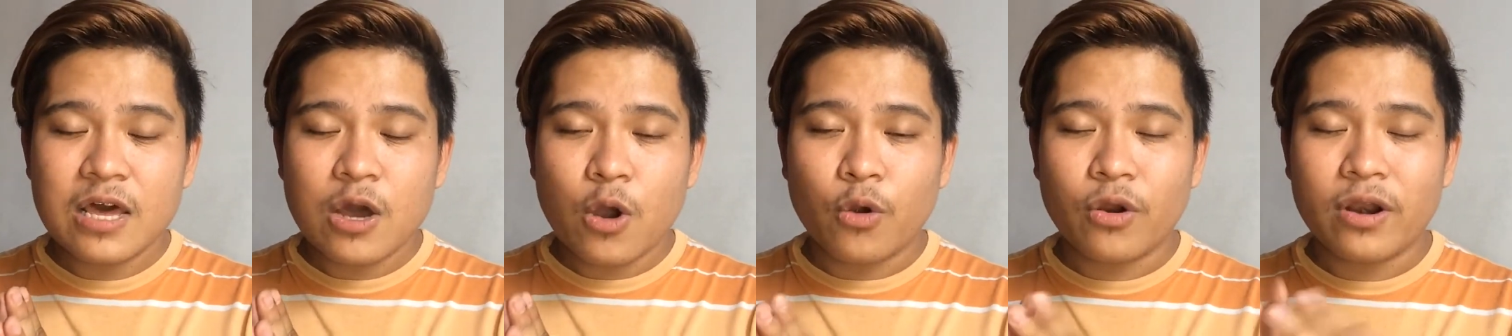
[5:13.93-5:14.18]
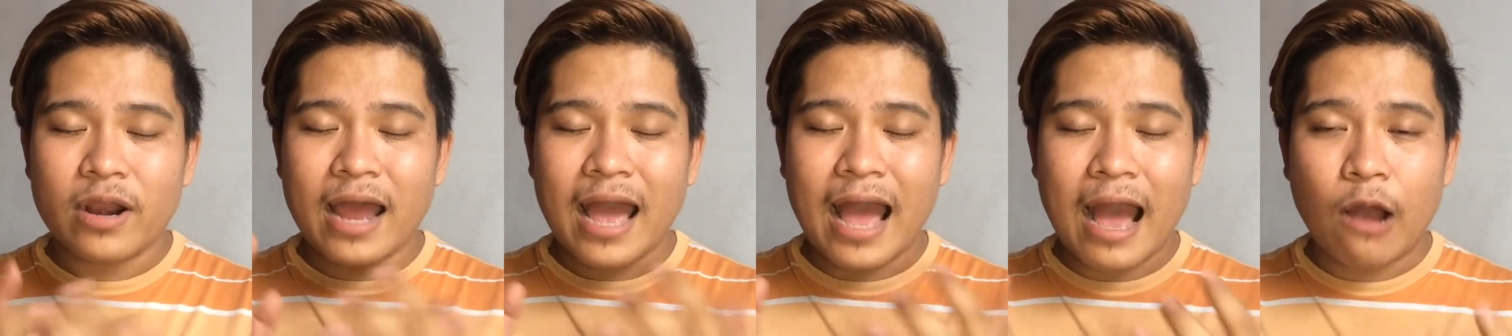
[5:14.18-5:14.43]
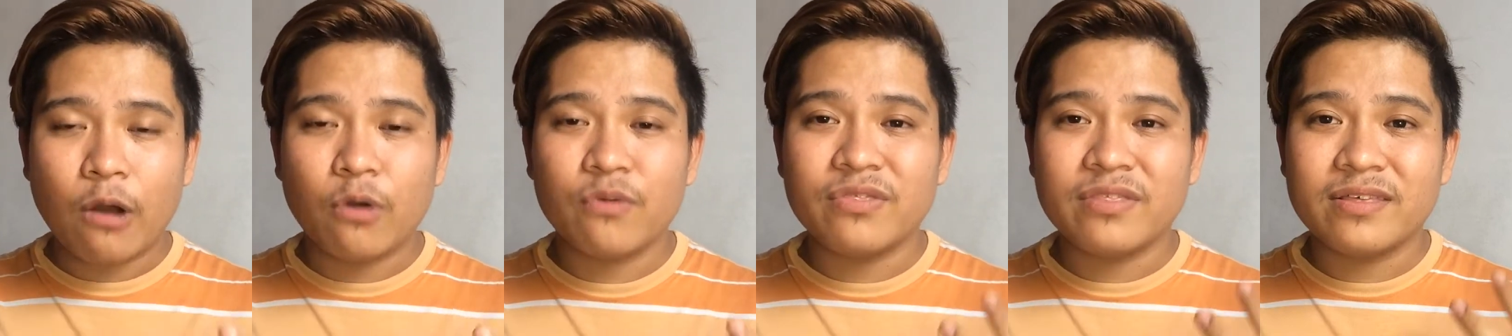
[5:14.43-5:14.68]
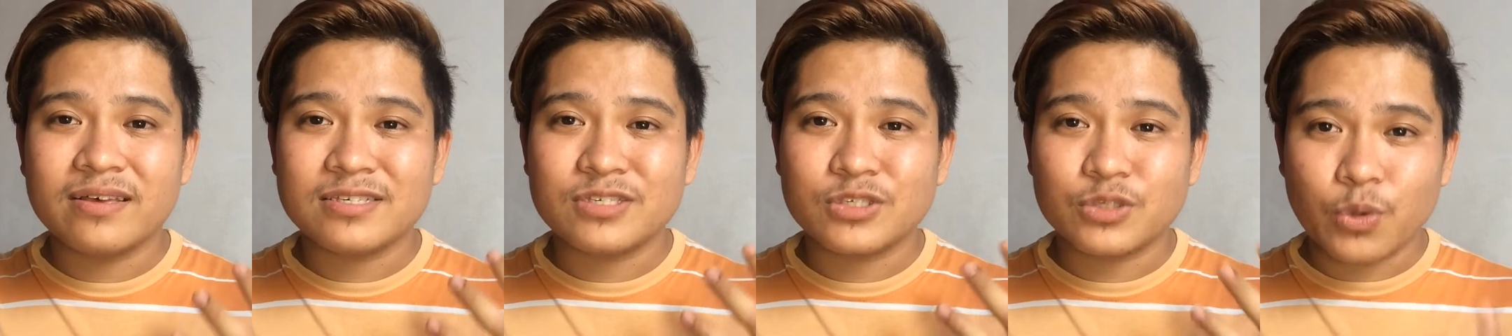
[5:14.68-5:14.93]
or how
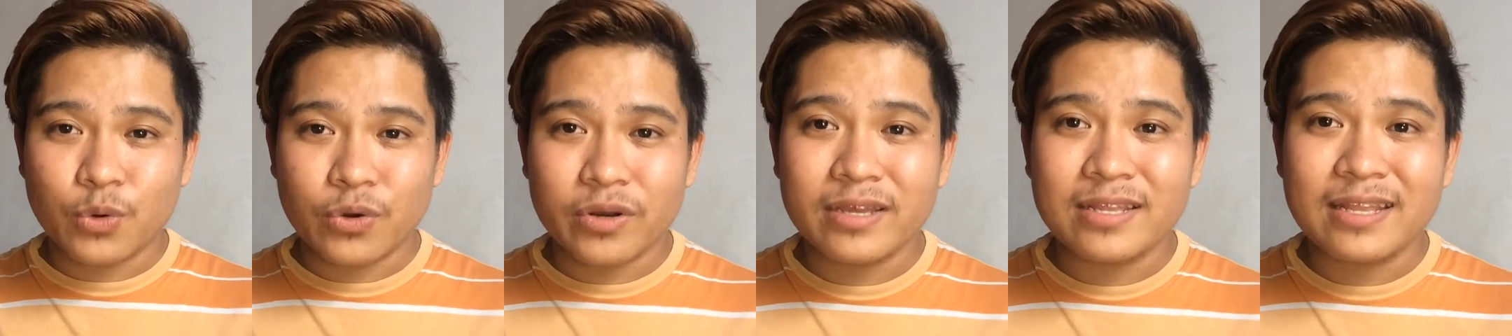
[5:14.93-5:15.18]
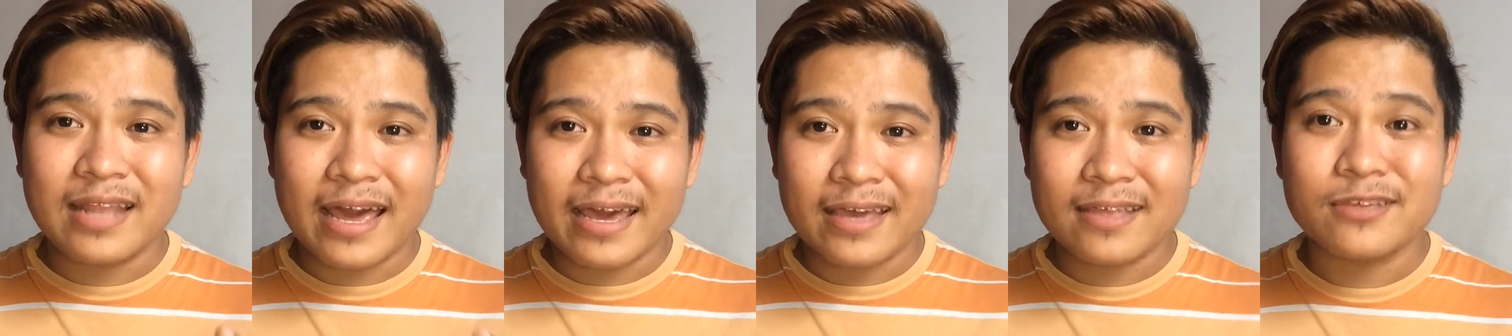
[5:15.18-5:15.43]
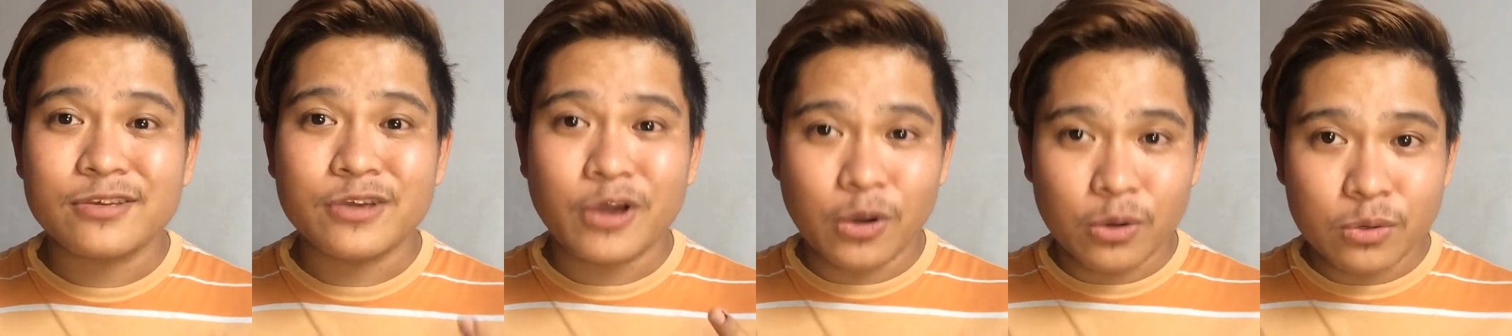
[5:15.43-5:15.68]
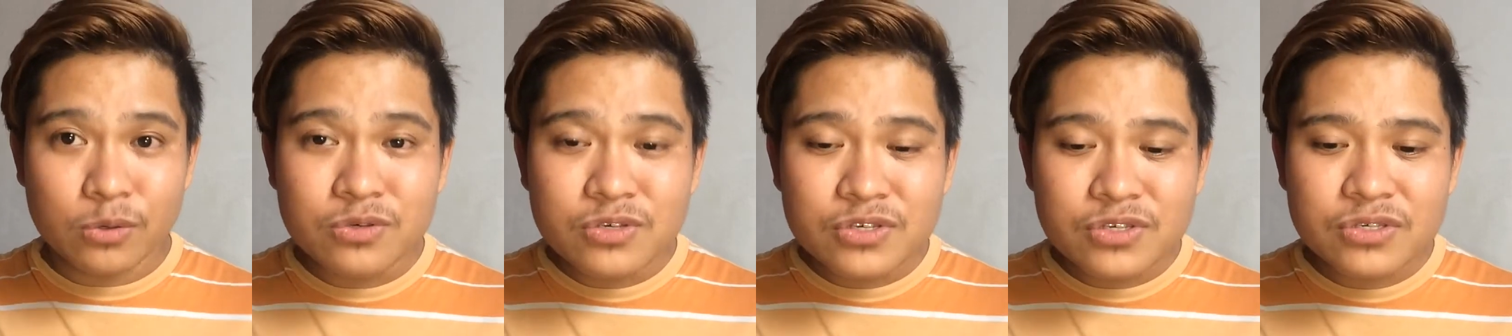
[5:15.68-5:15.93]
the storyline
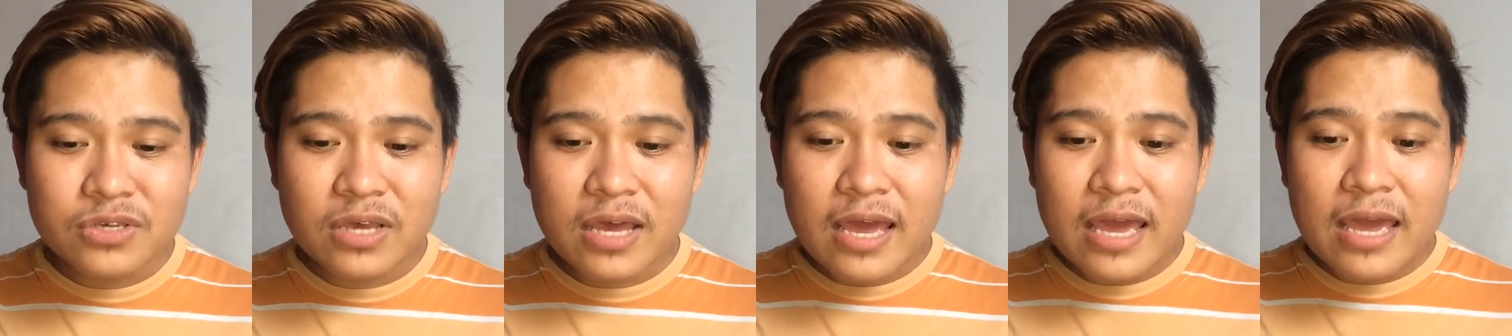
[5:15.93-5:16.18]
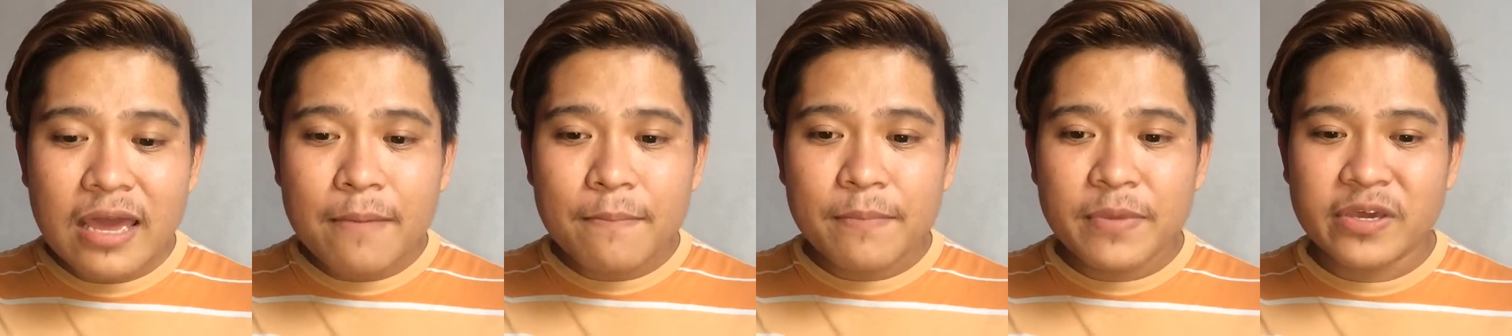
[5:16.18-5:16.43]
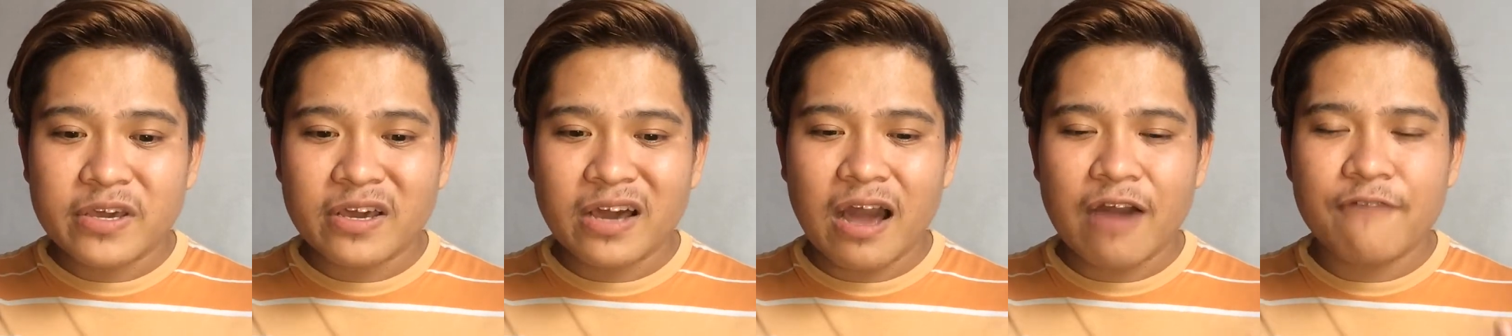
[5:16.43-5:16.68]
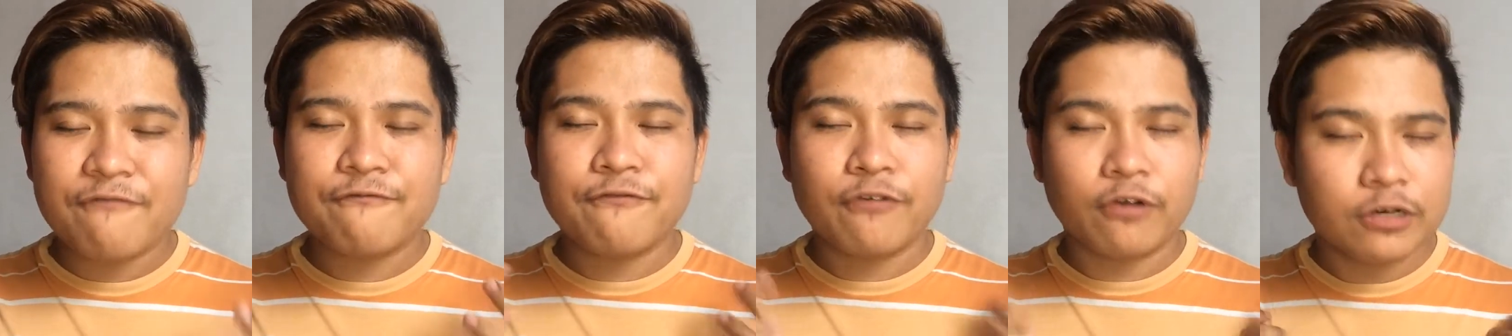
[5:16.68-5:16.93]
goes because
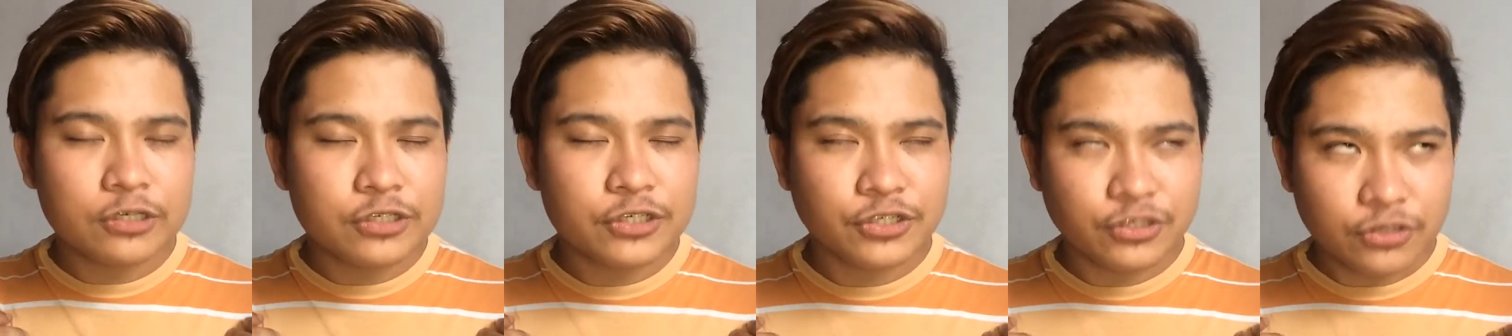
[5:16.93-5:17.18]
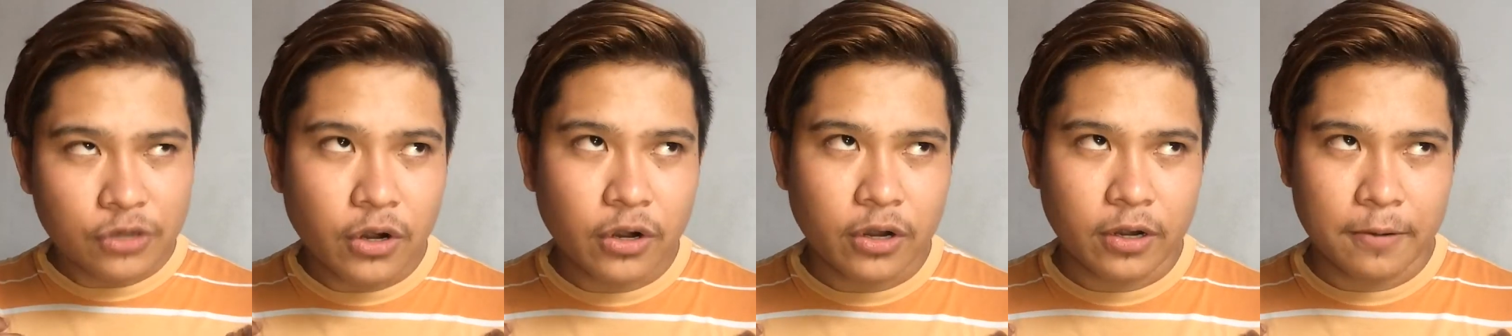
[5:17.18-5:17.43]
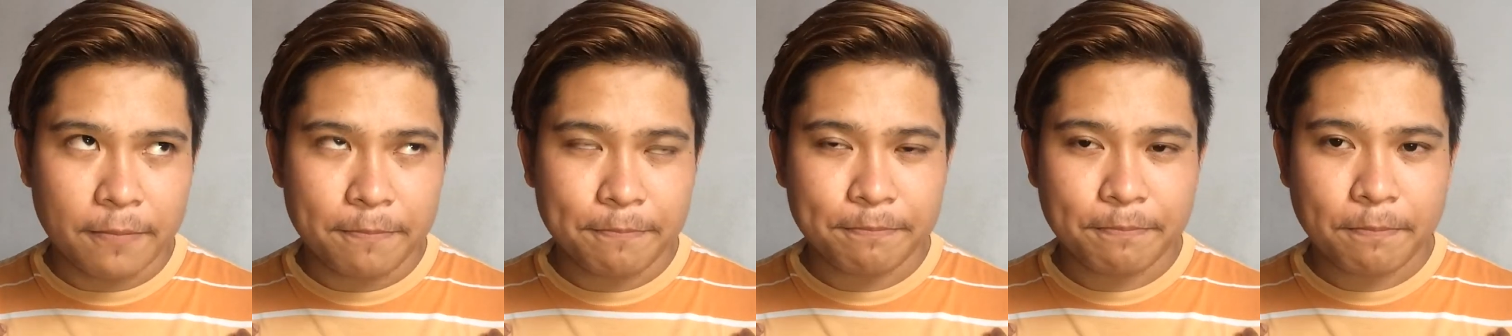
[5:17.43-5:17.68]
for sure,